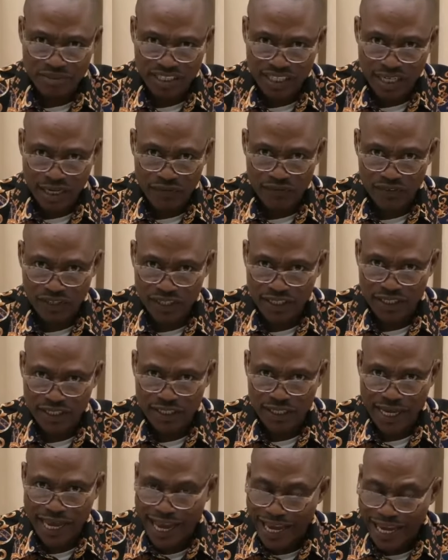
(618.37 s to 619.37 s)
himself,
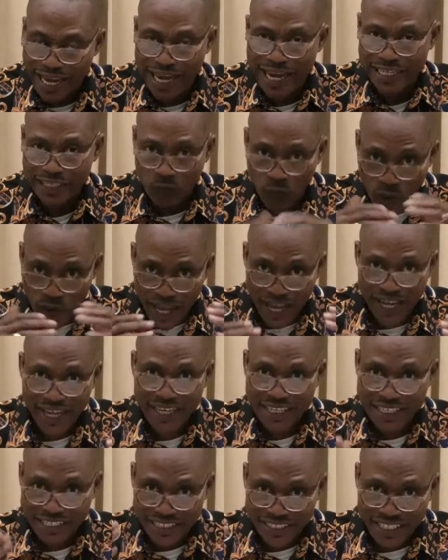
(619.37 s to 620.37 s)

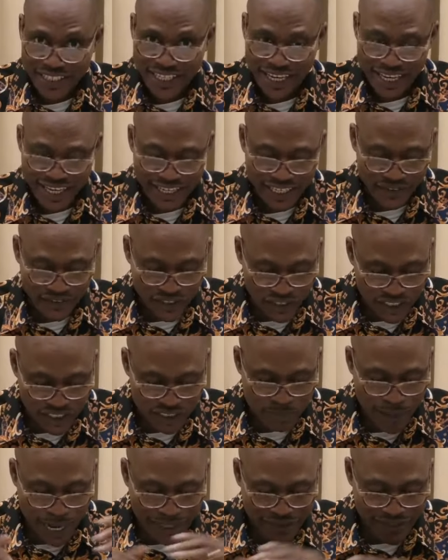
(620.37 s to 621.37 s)
where Satan
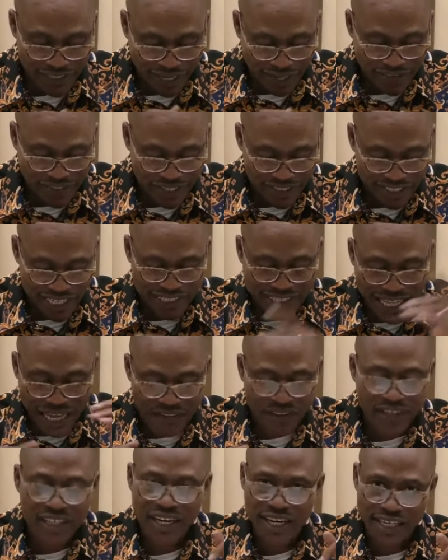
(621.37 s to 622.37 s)
lives. Now it says,
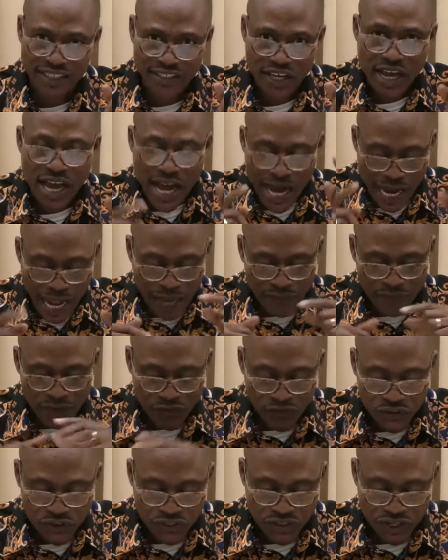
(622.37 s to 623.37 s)
nevertheless, I have a
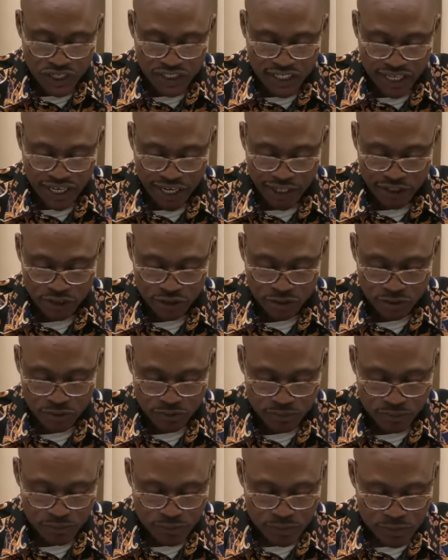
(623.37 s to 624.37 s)
few things against
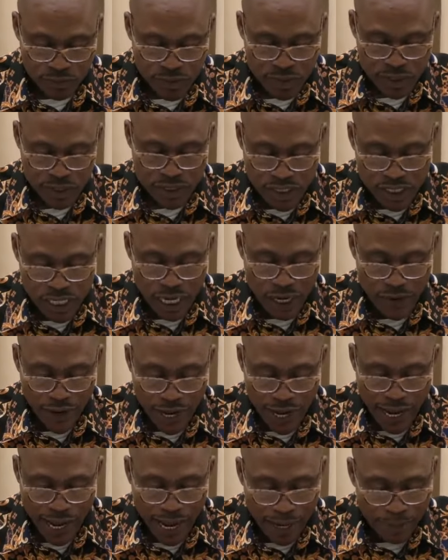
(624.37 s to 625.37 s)
you. There
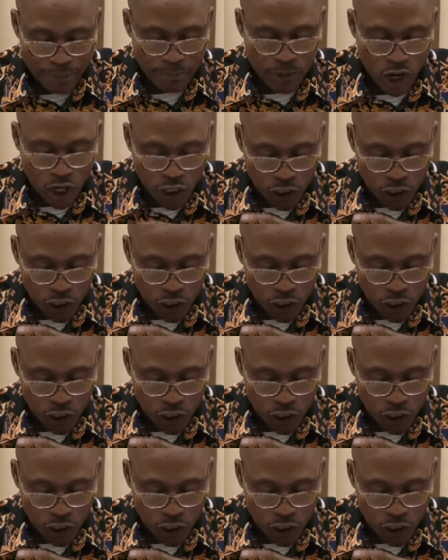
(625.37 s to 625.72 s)
are some